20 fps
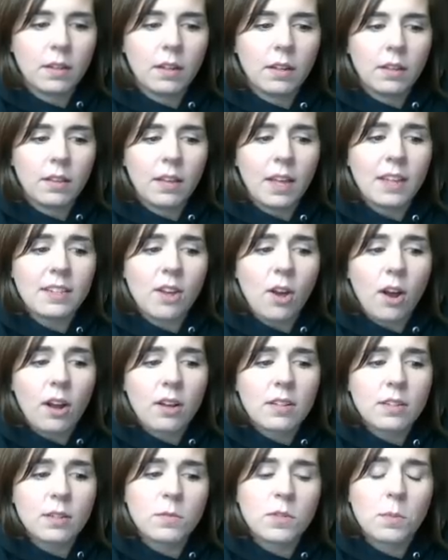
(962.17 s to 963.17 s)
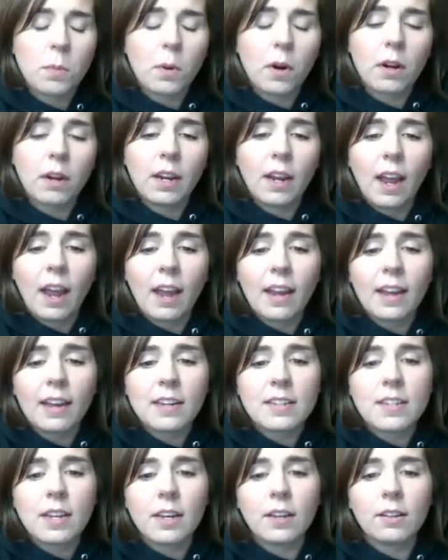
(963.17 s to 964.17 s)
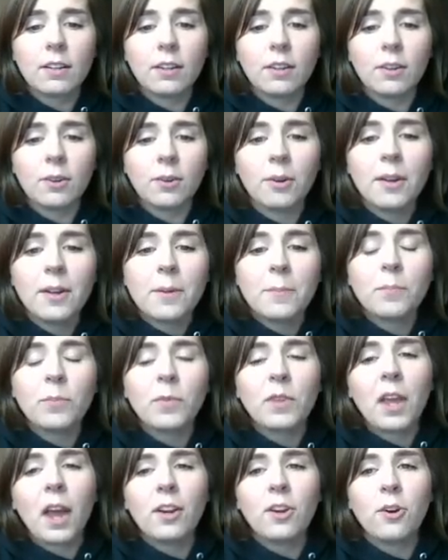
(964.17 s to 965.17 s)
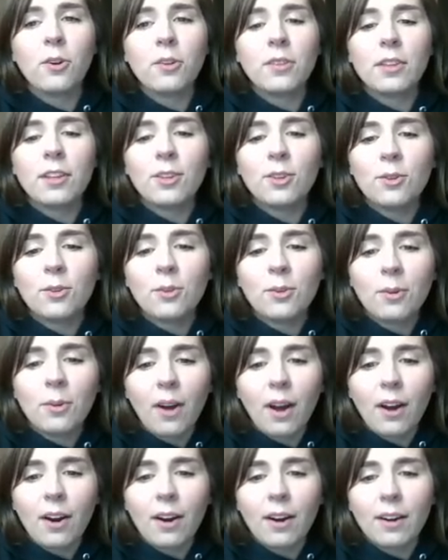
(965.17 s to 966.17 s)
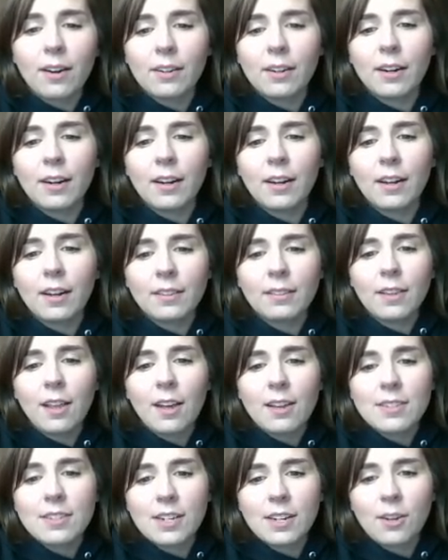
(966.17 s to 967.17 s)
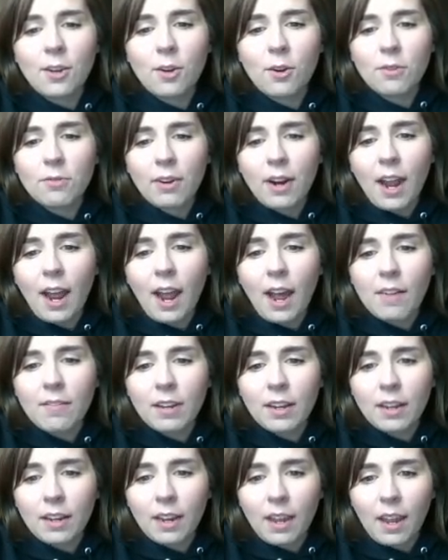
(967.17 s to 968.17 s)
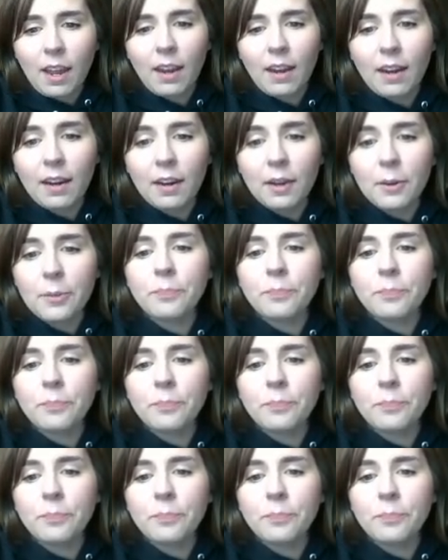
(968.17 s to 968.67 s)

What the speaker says: That's awesome, Sparky. I gotta tell you, I know that you are lusting over having a